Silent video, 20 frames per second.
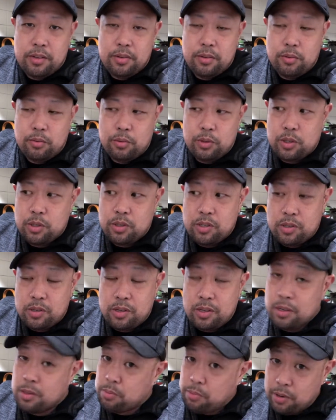which
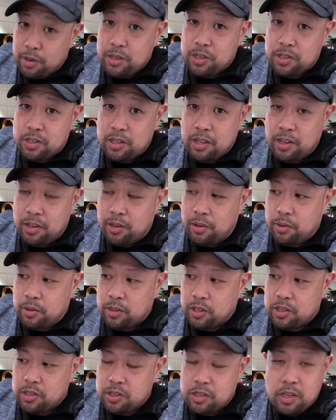is pretty steal
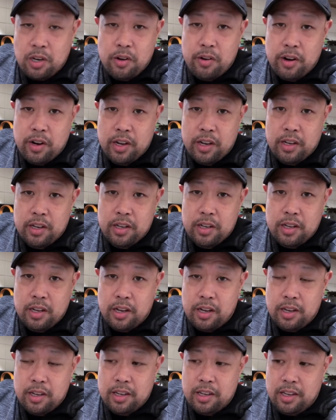considering
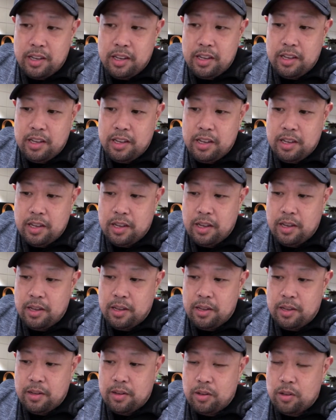he
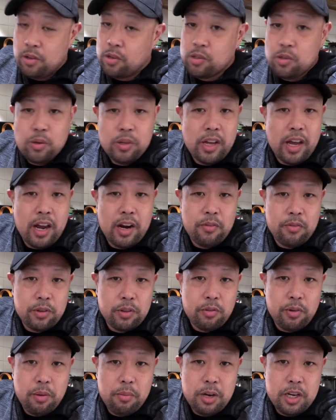has only had it for
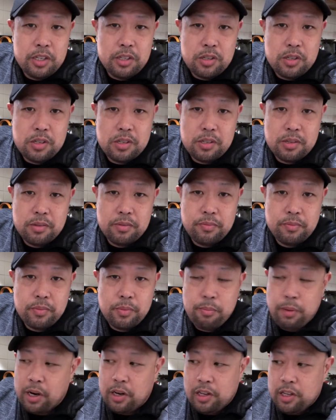3 months,
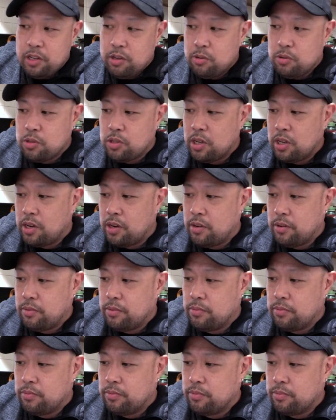barely used it.
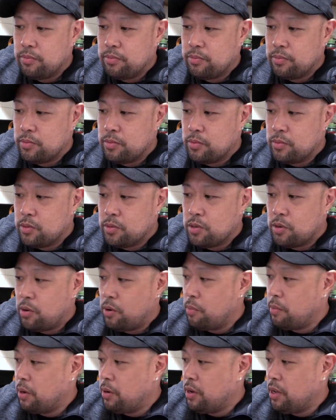So I
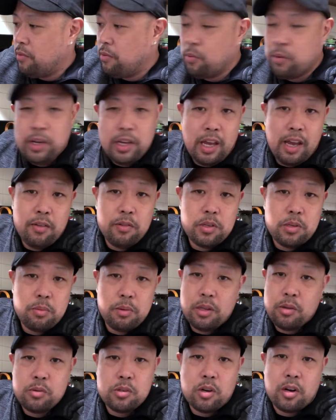mean, even when he gave it to me,
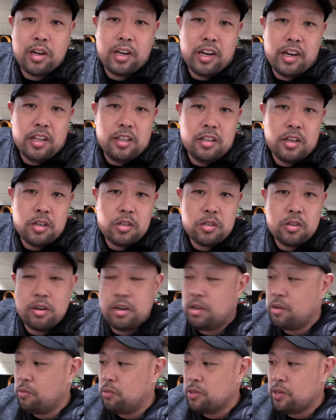there was hardly any dust on
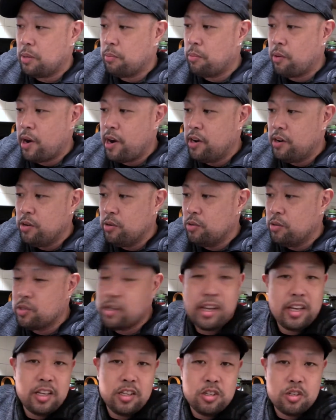it. It was like brand new. It was
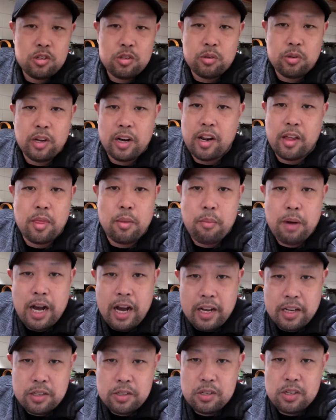like he just took it out of the
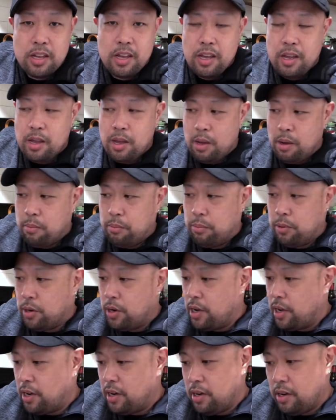box.
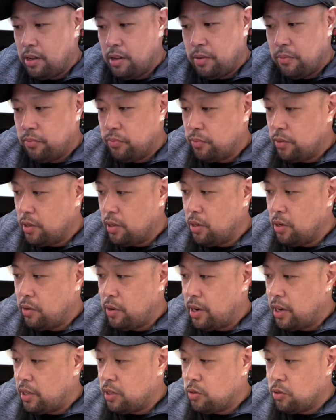But you know,
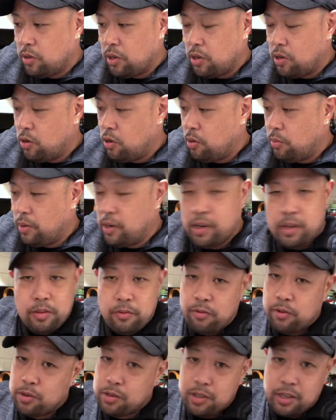and I took it home, and the
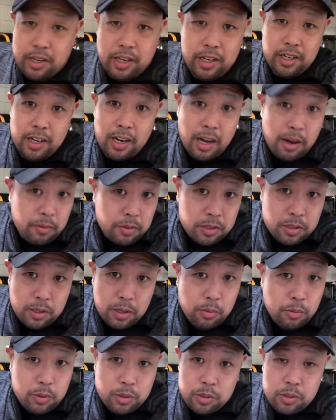first thing I obviously
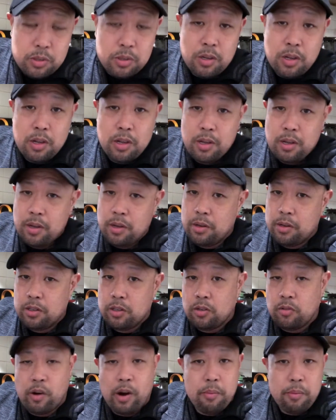was
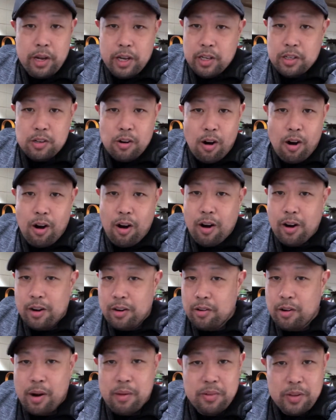grab my guitar,
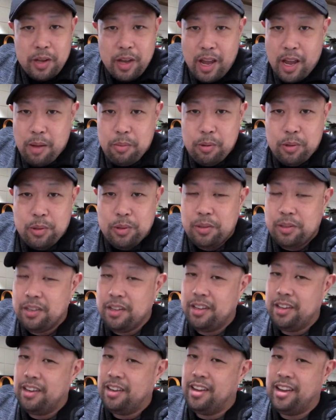grab the cable,
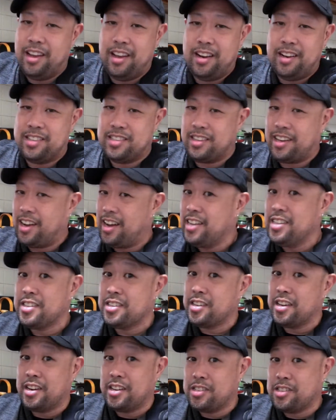and I was like, I just
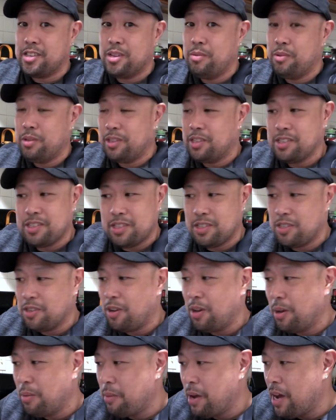got to see what this is
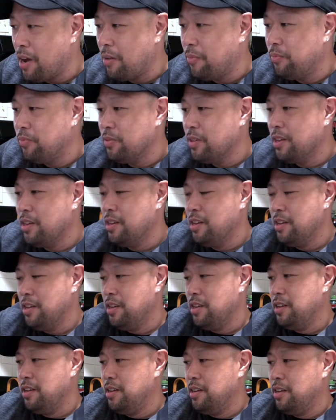all about.
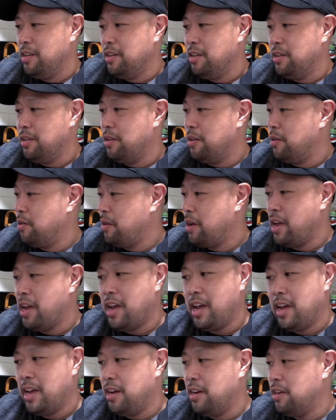You know,
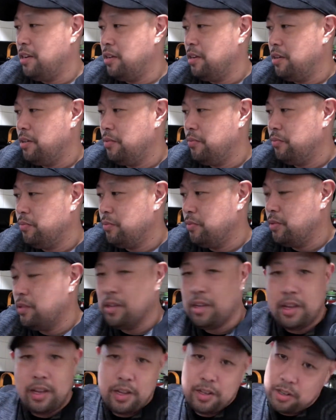and
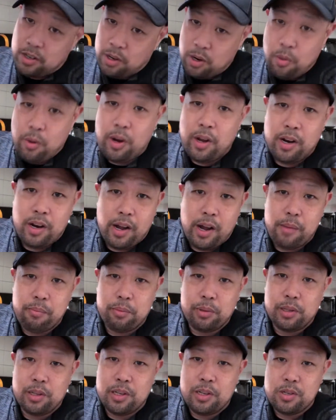you know what? I'm
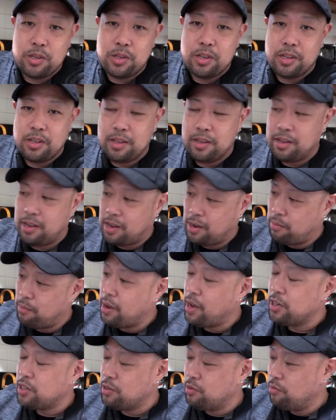pleased. I'm
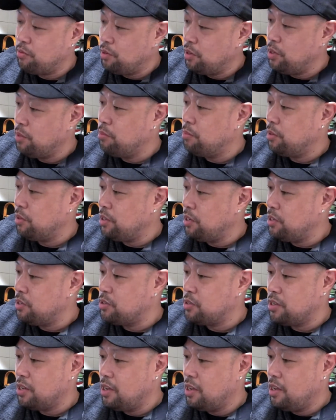actually really
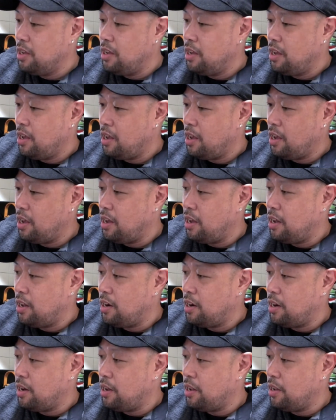pleased,
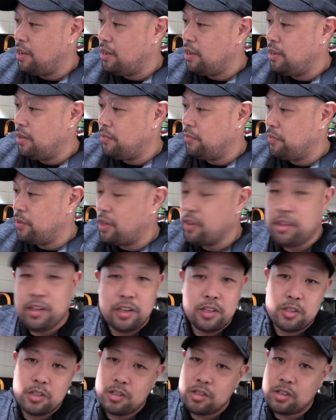and I think
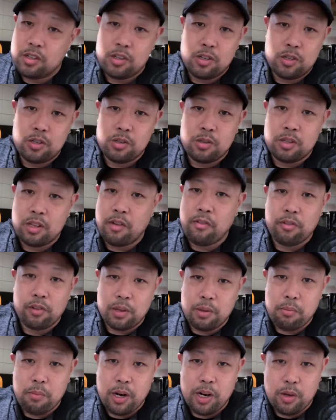this is
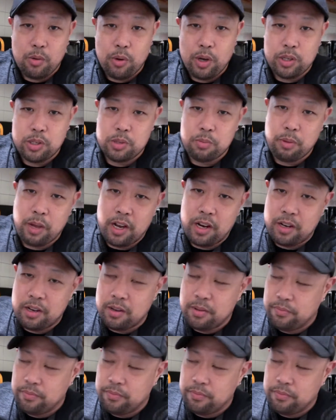definitely money well spent.